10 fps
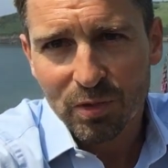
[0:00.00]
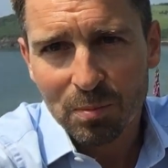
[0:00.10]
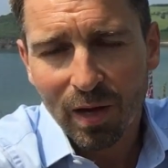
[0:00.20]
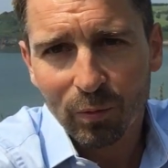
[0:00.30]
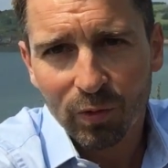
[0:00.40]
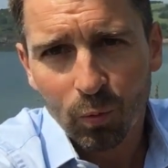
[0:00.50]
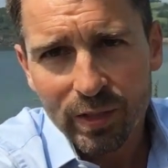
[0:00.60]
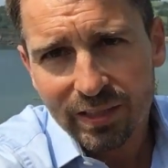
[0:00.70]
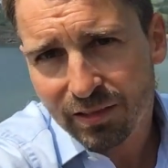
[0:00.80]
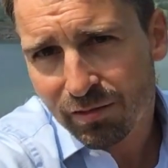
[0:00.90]
You might want a
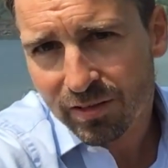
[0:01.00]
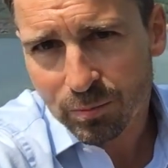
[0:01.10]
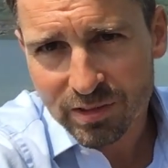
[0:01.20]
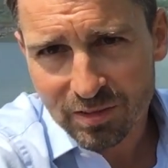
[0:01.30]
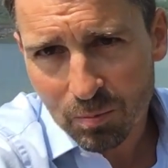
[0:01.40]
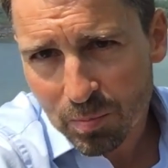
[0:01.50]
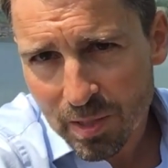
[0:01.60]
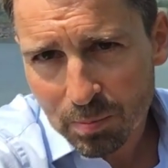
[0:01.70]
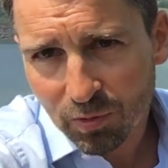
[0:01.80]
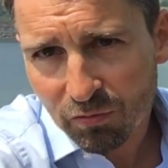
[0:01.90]
weekly rhythm with some
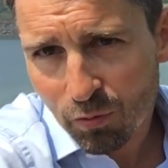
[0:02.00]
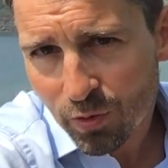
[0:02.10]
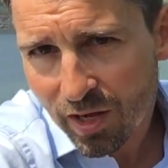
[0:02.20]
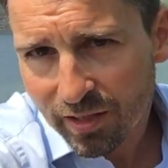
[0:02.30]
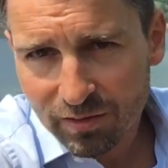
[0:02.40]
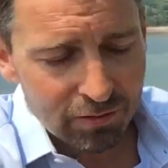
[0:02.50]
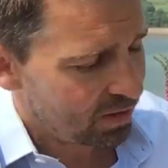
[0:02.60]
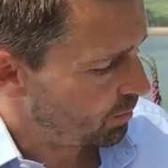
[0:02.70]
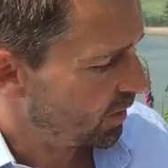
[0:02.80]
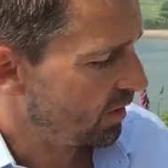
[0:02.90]
people, a fortnightly
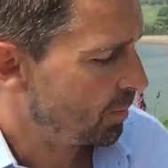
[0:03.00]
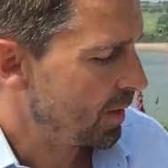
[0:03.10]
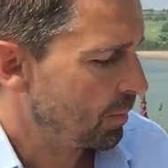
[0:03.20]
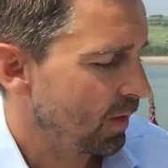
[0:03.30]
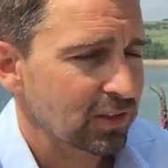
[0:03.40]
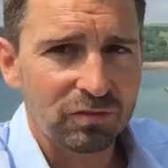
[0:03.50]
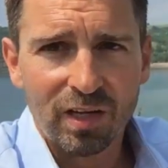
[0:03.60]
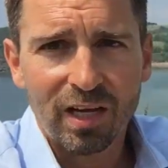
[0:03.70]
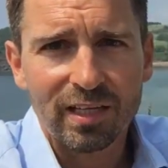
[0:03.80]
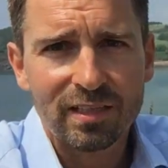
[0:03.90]
rhythm with other people, that's
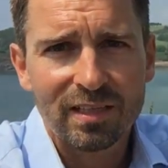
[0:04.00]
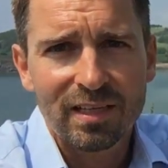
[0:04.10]
fine.